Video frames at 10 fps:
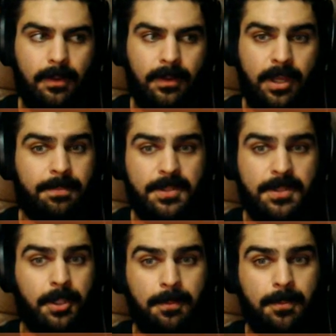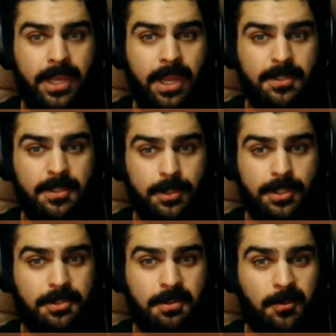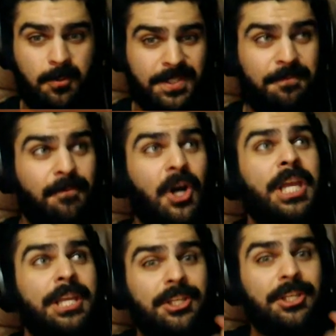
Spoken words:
Campus bookstore prices fucking